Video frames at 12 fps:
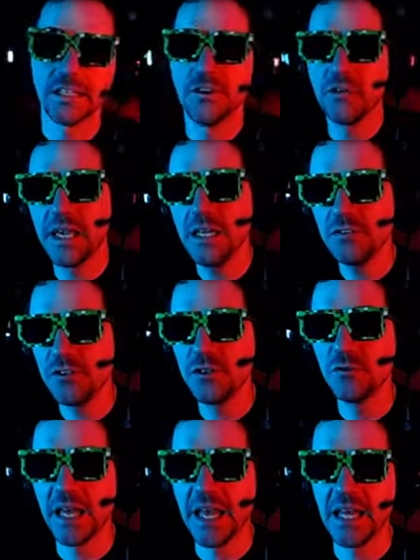so you can't just
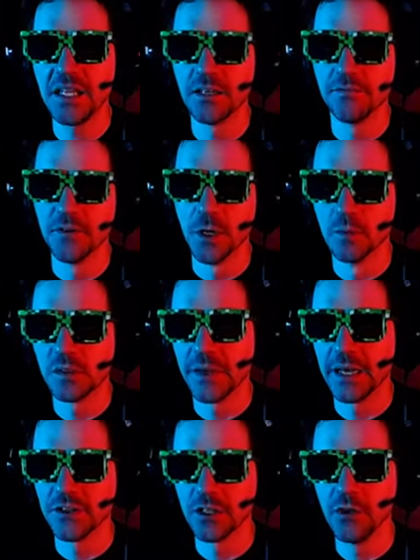use any of Gnome's
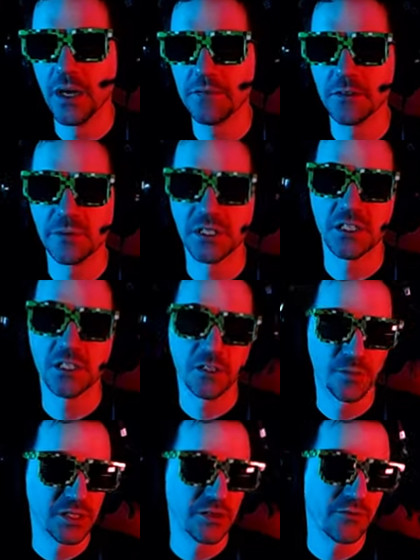magic. You have to
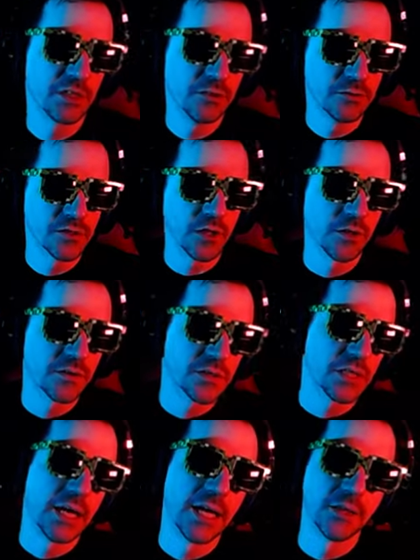specifically use Earth
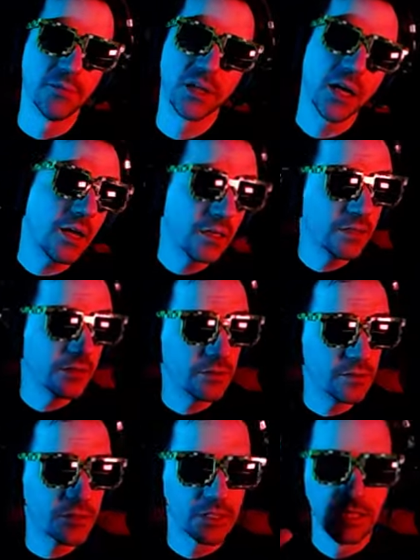Slide
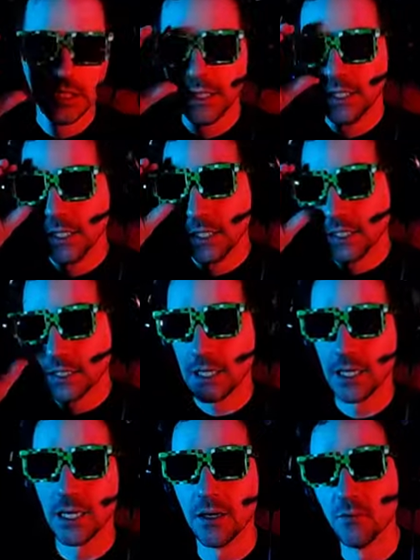because
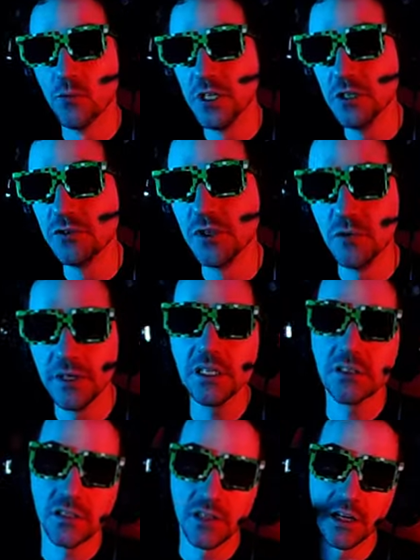um, when you do
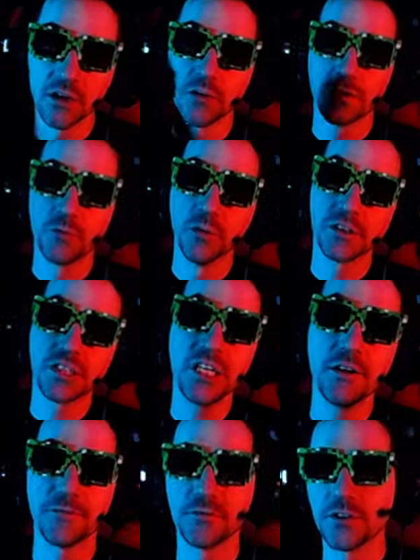this, the Earth will
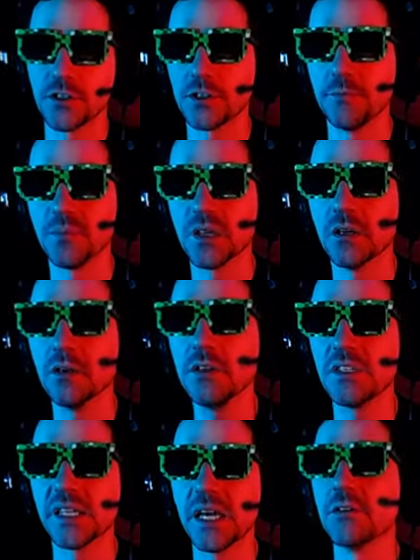shift. Heard
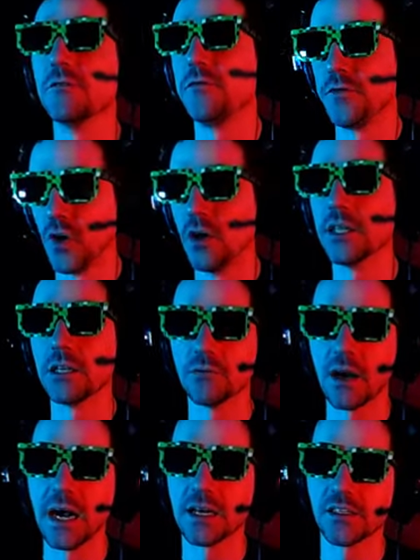the sound of falling
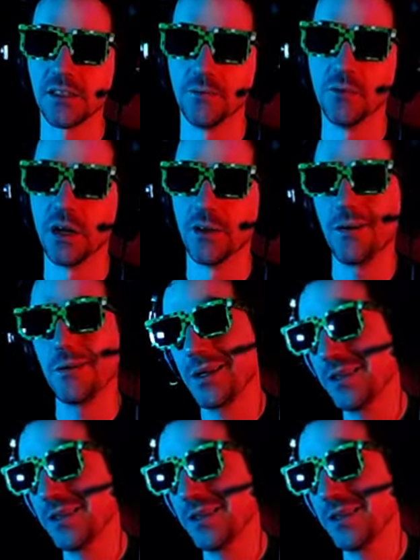rock somewhere. Okay,